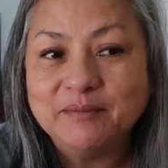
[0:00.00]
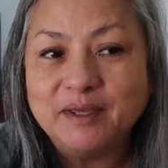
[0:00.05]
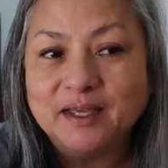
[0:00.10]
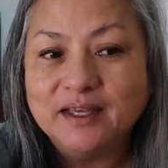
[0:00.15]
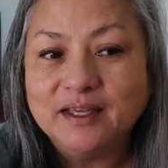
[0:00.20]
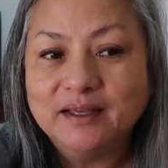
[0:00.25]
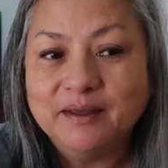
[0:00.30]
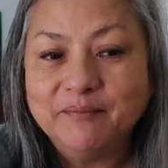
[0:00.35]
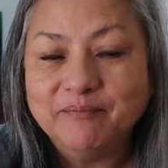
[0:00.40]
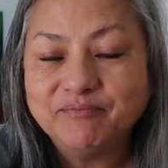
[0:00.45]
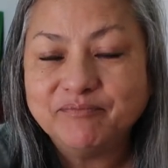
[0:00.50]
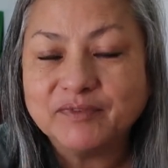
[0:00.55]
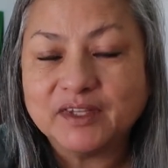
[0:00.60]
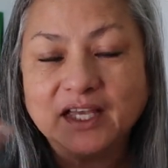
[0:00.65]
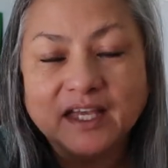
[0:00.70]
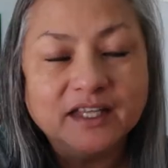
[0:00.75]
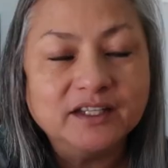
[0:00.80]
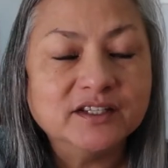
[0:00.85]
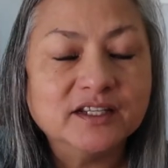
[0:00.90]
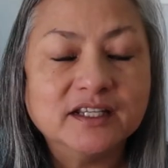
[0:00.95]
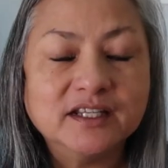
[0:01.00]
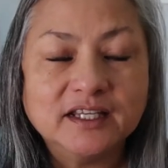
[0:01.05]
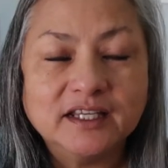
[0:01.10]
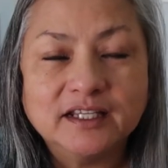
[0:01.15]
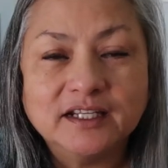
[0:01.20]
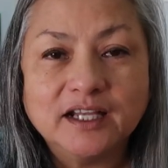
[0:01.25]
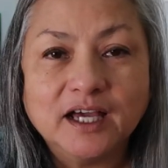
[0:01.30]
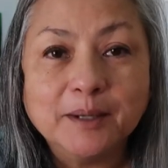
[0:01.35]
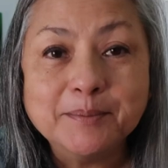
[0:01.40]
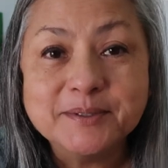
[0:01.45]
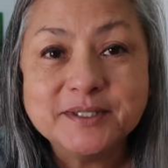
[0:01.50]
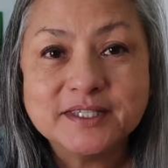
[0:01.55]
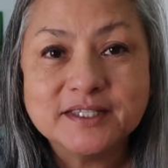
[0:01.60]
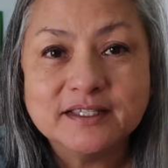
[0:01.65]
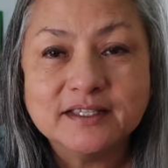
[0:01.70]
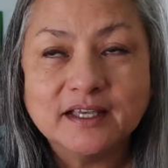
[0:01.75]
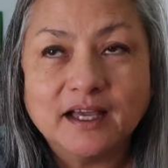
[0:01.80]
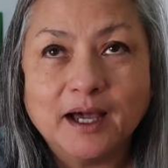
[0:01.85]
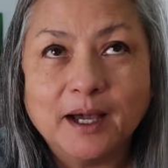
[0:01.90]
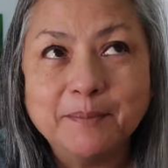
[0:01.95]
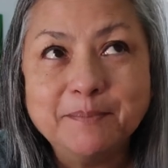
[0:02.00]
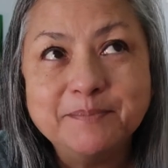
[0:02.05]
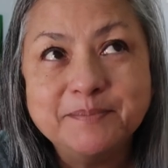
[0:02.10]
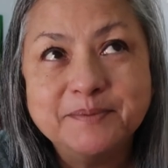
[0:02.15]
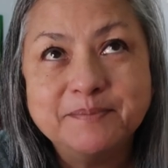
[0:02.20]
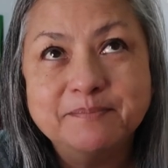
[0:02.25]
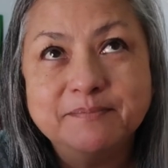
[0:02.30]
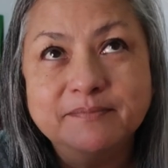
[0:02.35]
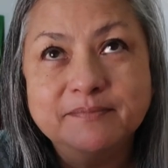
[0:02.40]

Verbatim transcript: um, and and up up